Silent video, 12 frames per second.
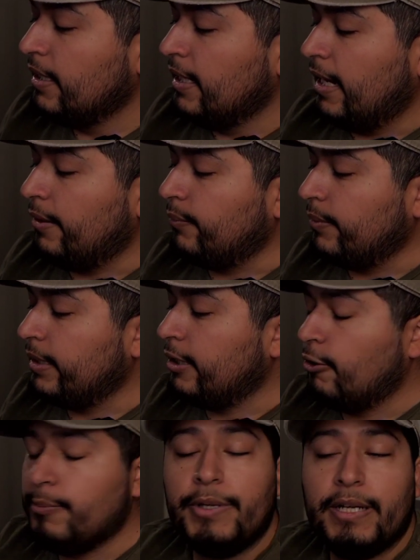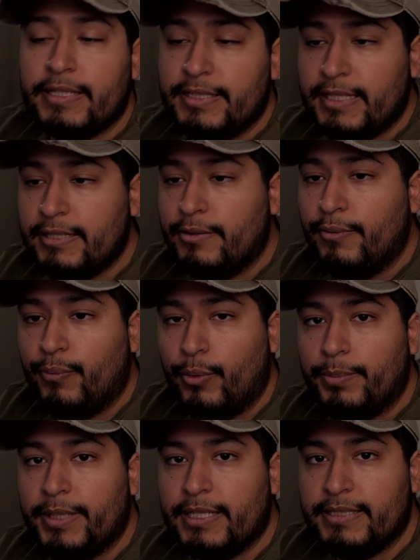really hope you guys stay tuned for,
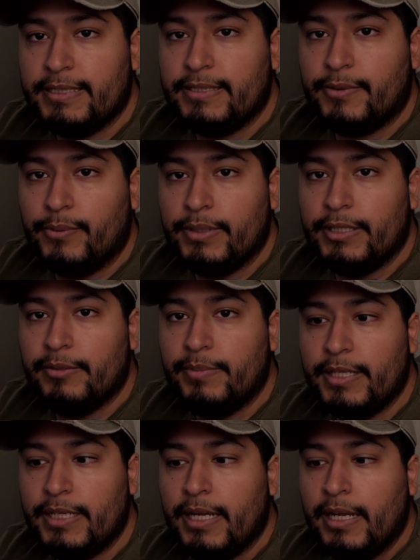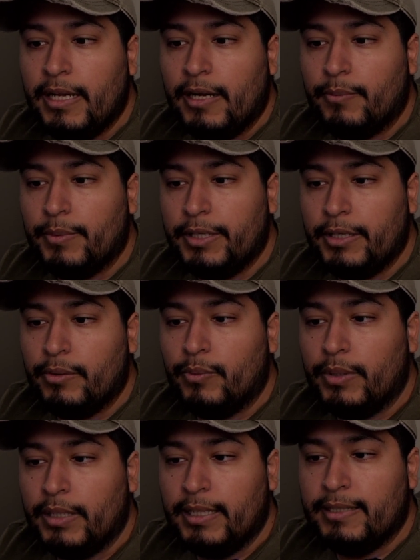because it's going to be a really good
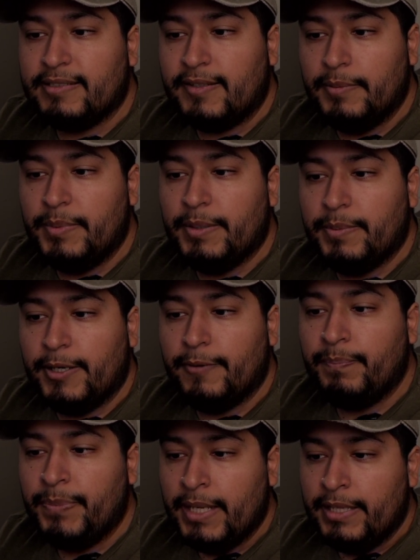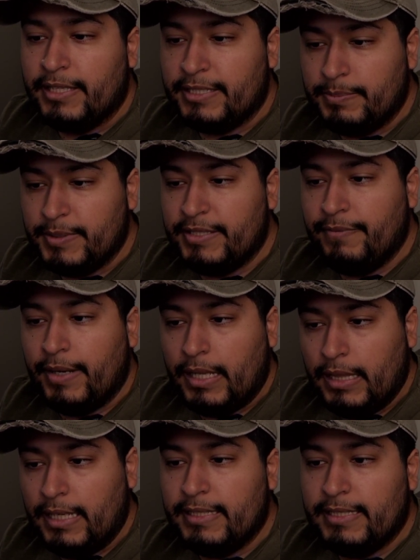one, and it's going to be about the specific
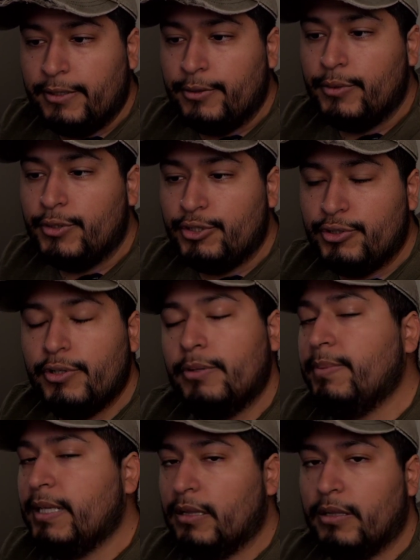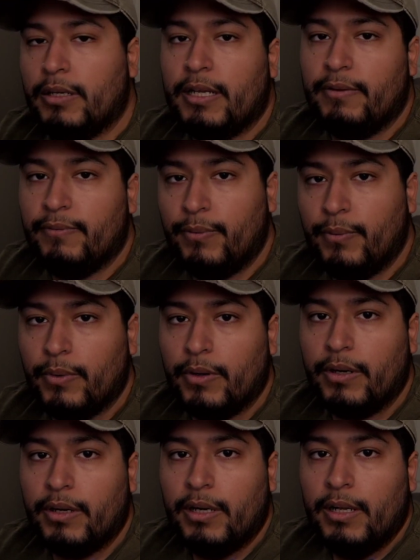clientele you should be looking
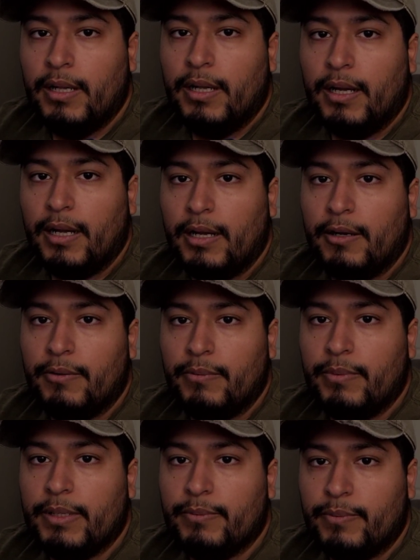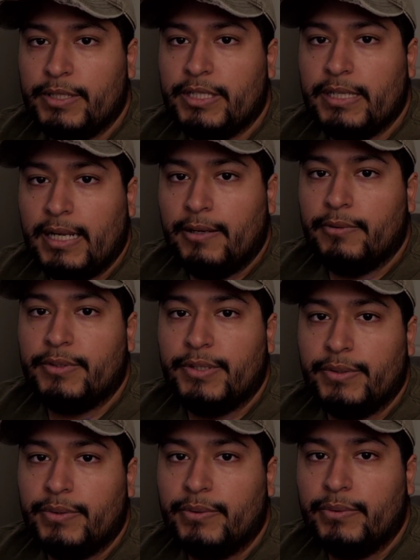for when reaching out
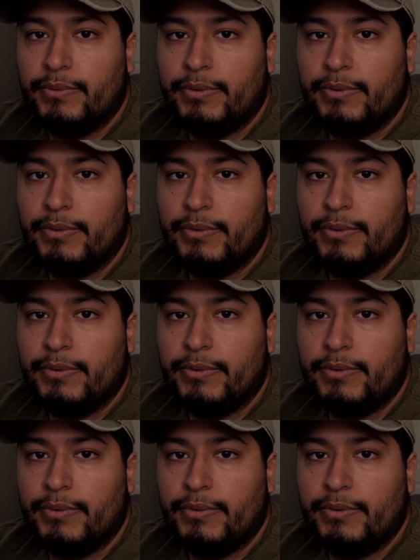to